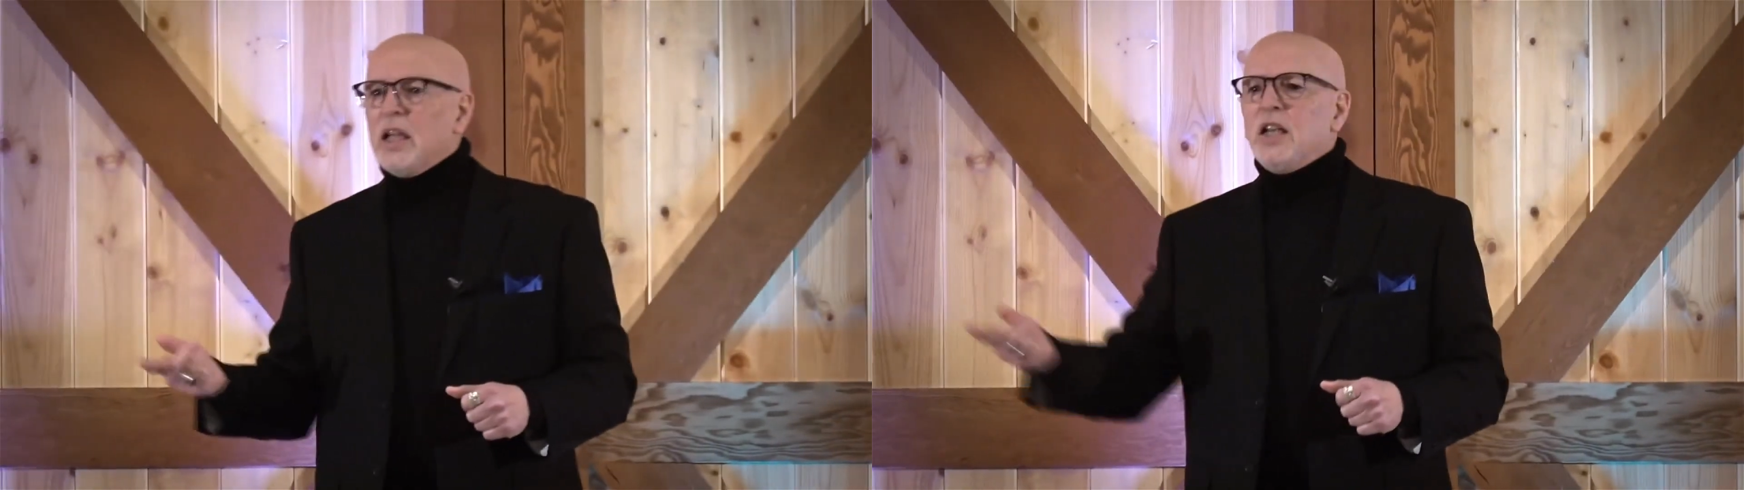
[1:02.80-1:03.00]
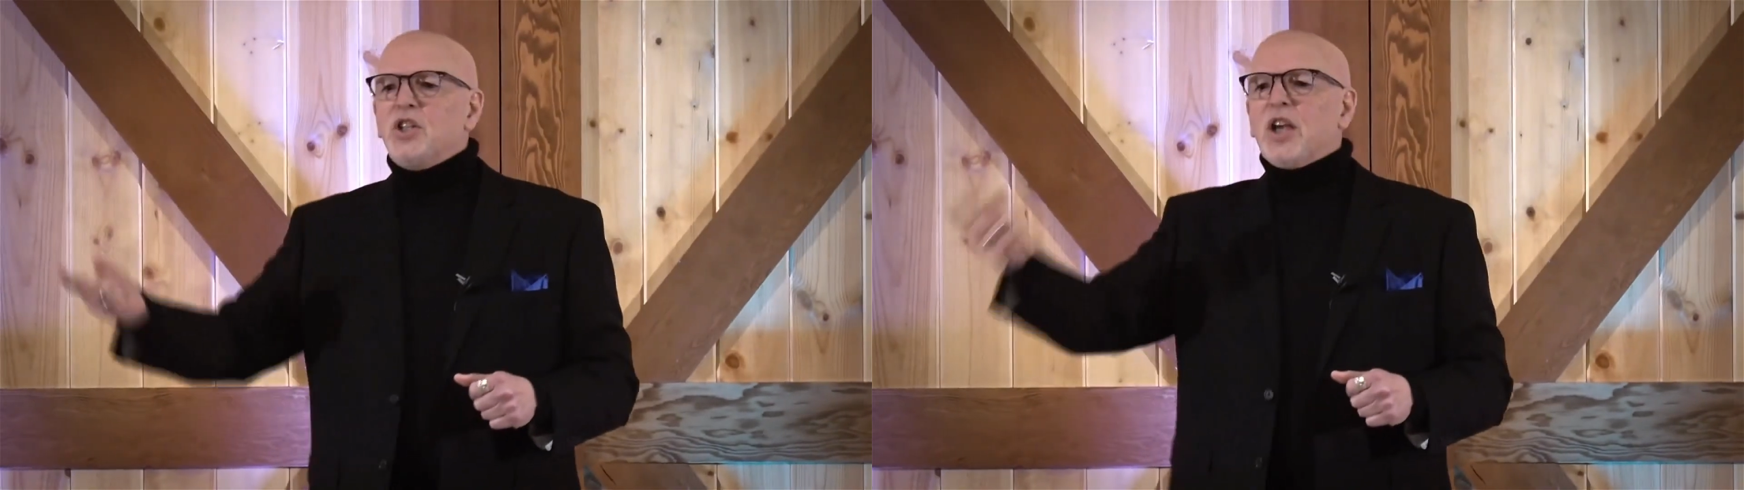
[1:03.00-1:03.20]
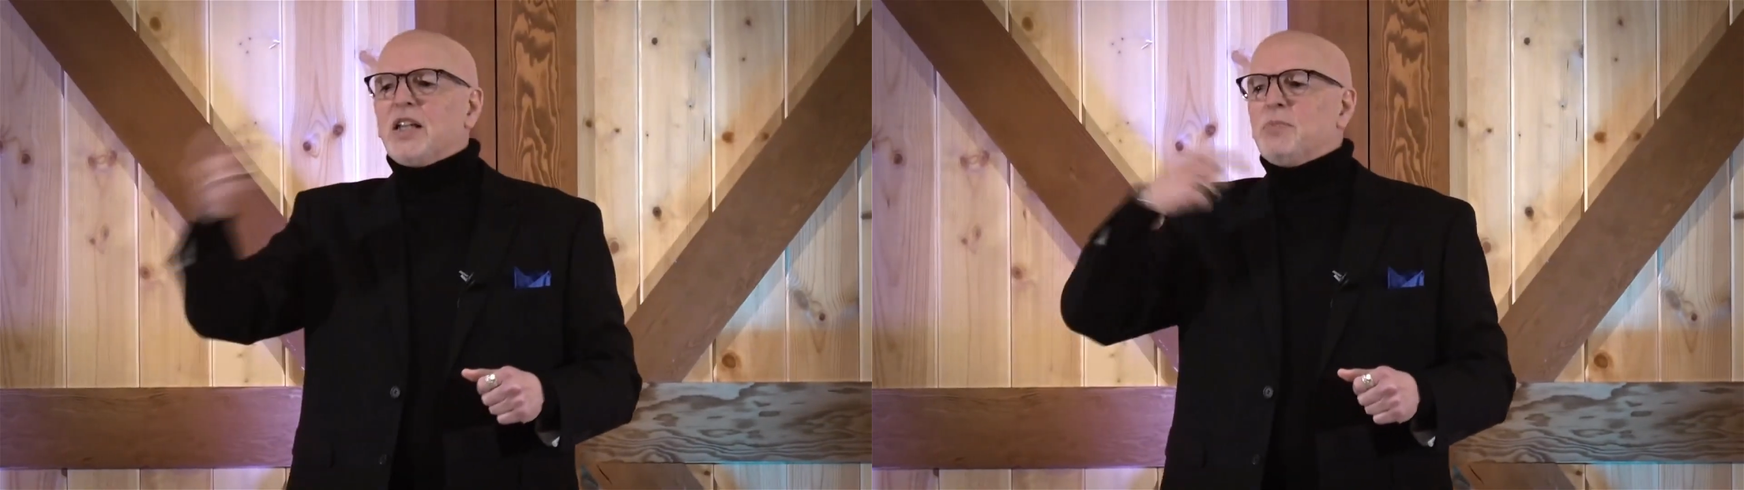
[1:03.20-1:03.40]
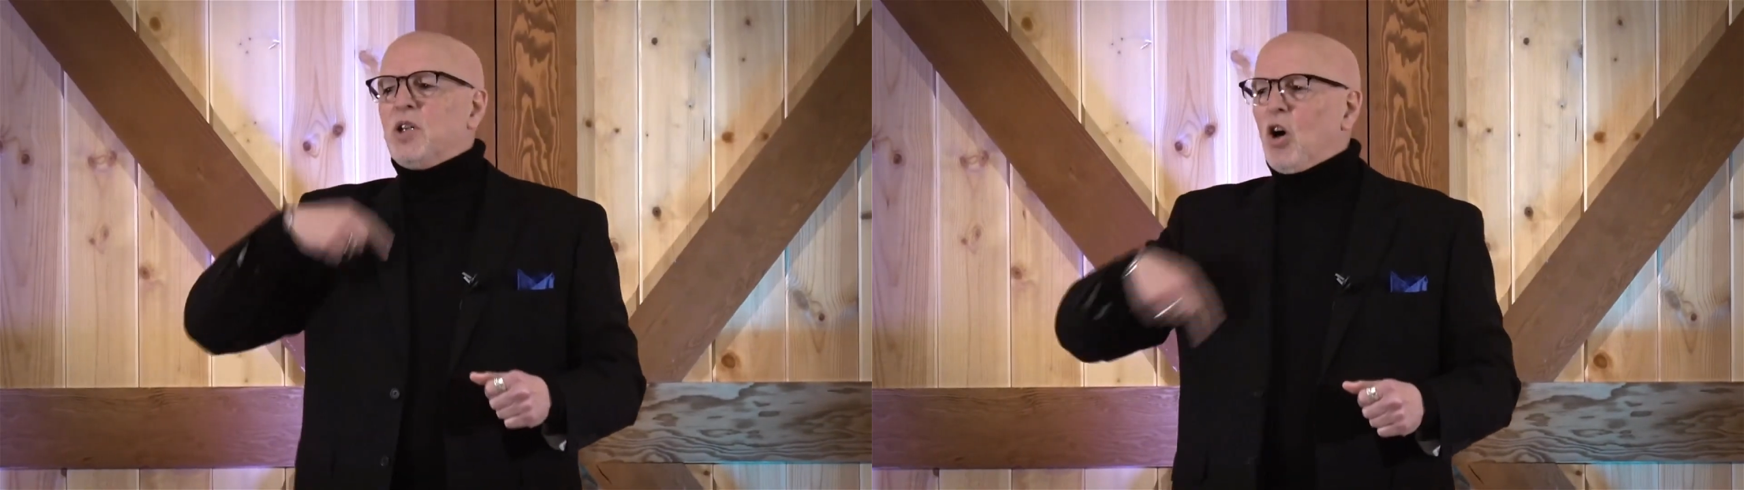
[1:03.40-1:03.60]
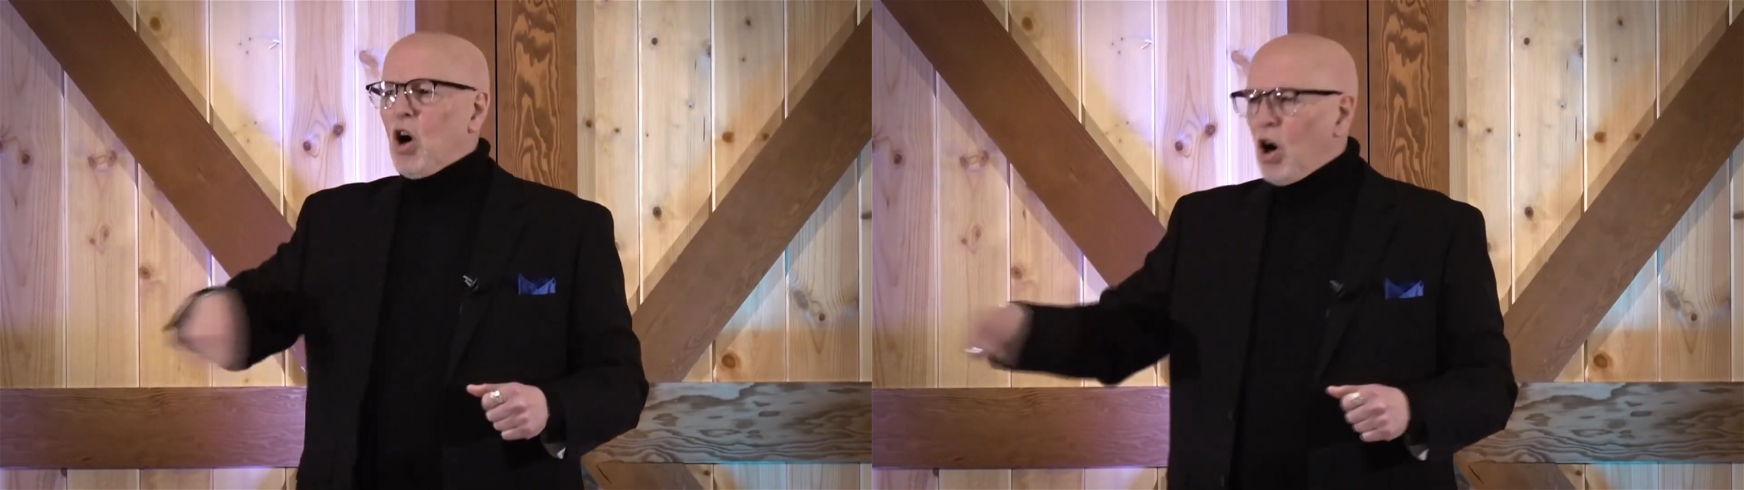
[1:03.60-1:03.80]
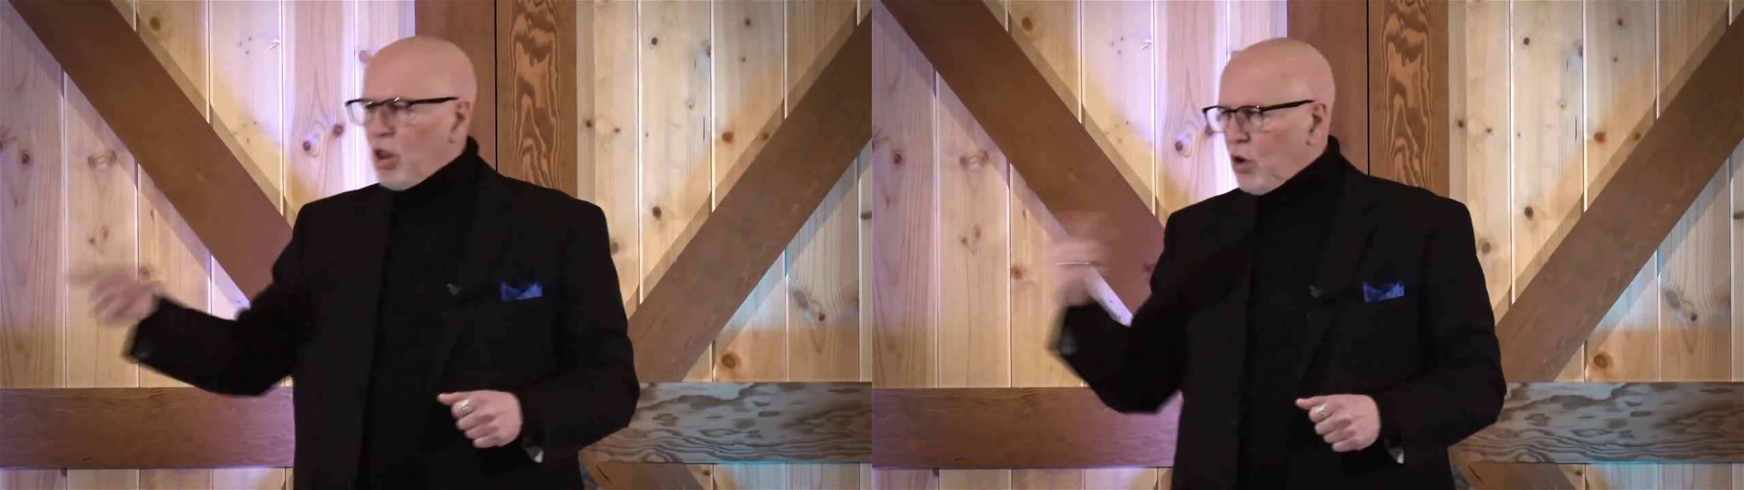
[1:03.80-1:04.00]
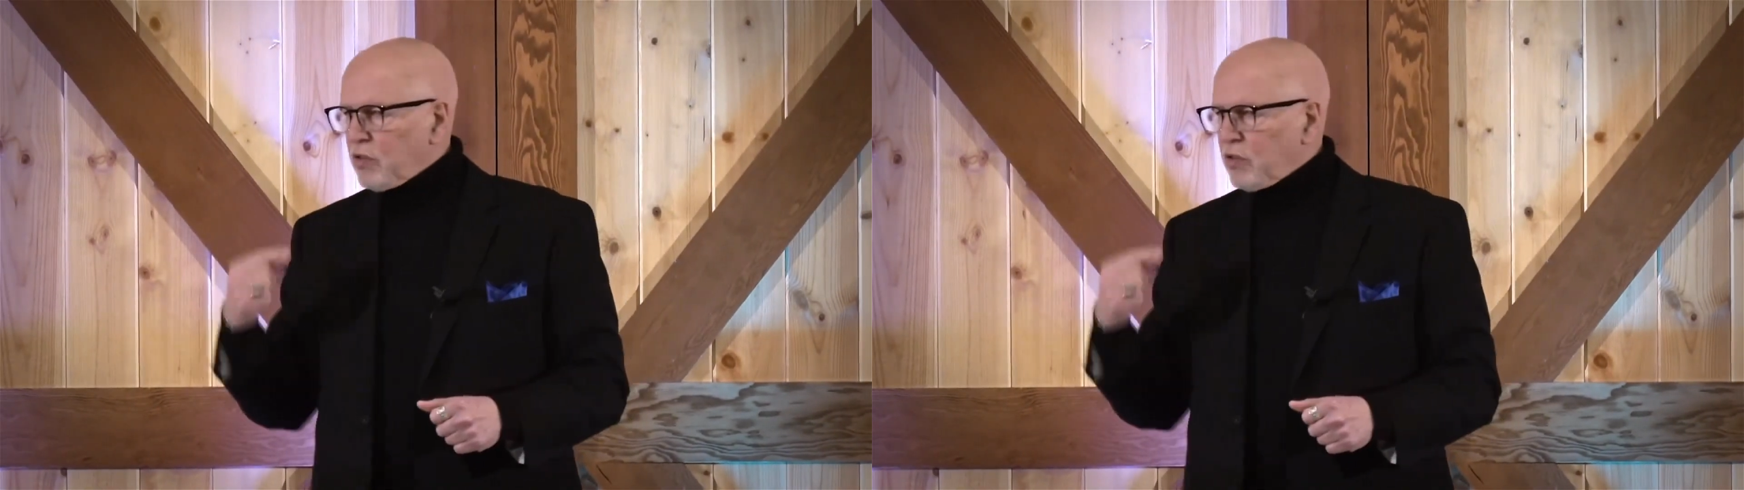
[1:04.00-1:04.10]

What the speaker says: He chased me all